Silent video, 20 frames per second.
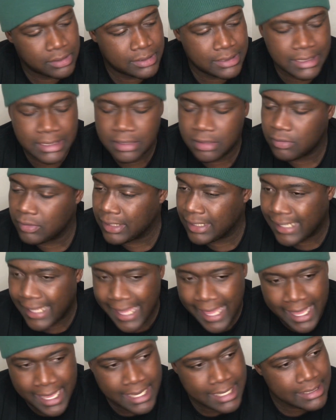dealing with
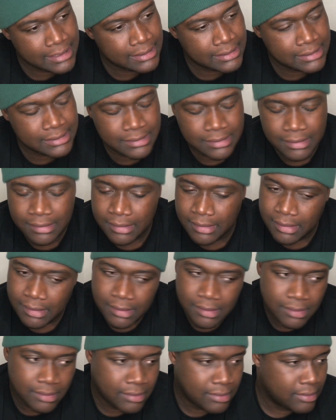Gase,
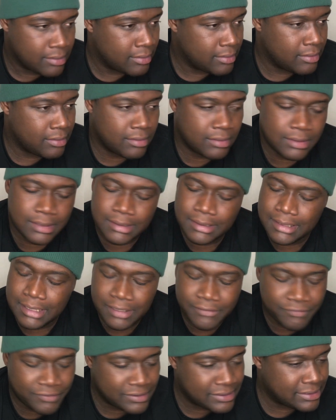the
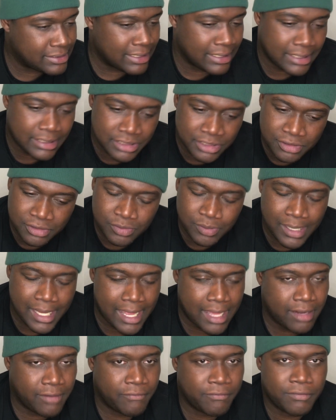defense, the issues we
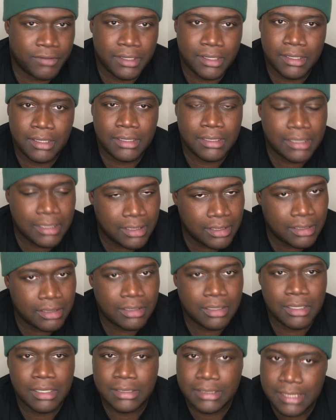had up front, again,
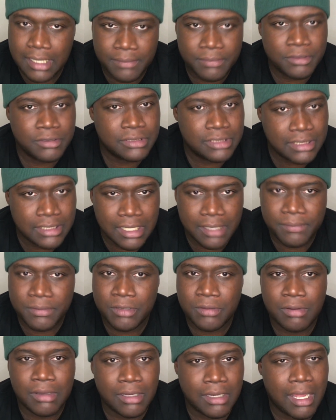a W is a
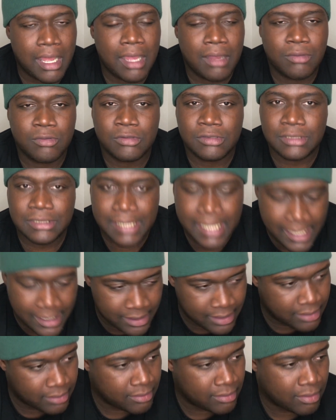W, and I will take
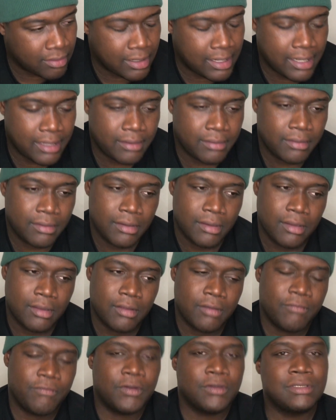it, all right?
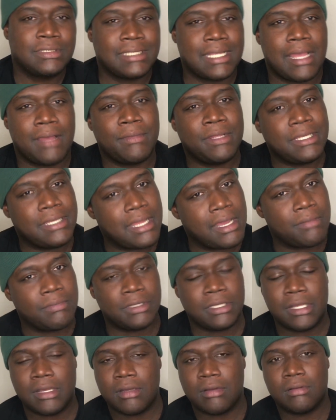Folks, comment down
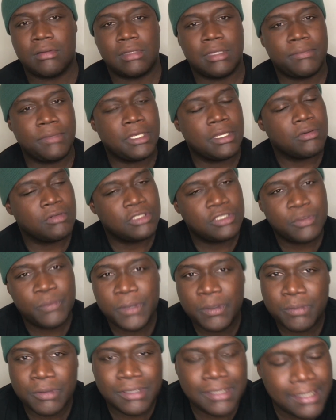below. Let me know what you
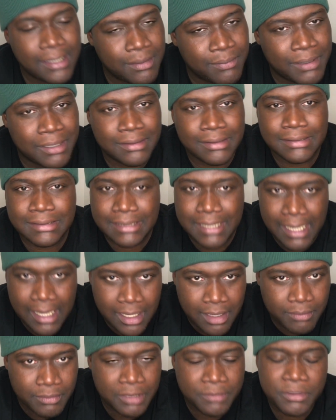people think about this
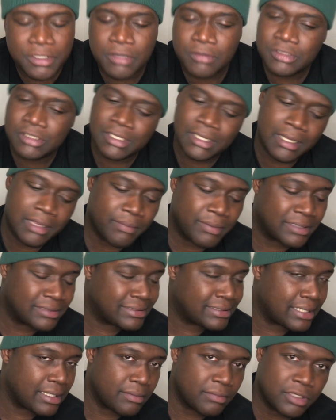game. Let me know what you think about
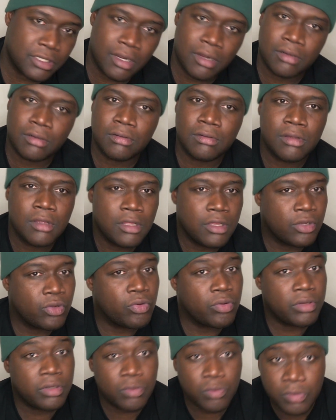Sam Darnold,
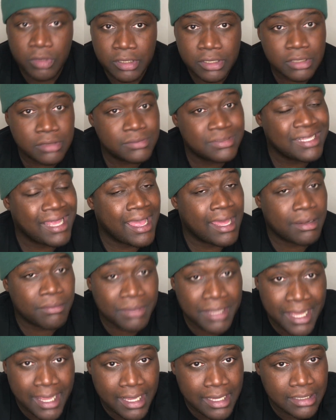Quinnen Williams, Adam
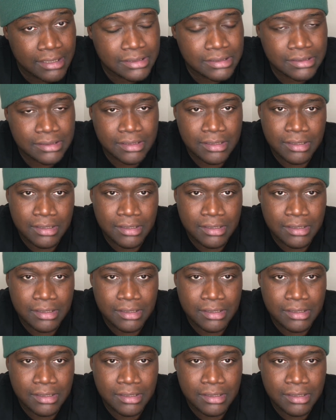Gase.